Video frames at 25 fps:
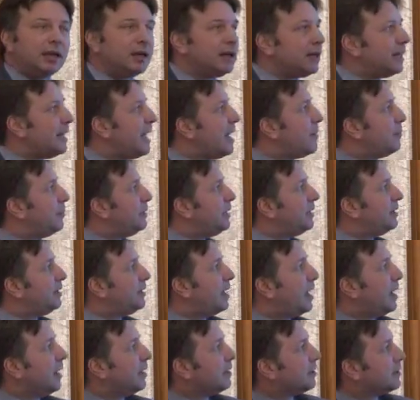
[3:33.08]
claim
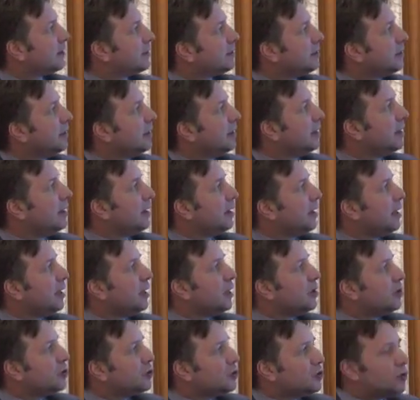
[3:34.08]
details.
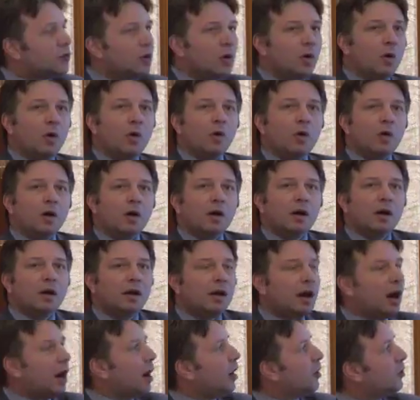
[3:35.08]
So
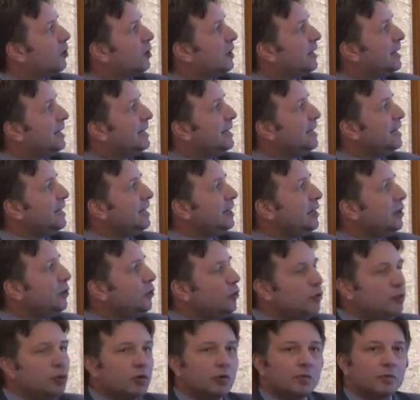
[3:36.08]
our clearing
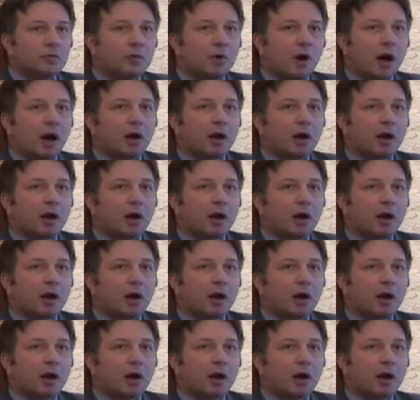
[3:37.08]
room,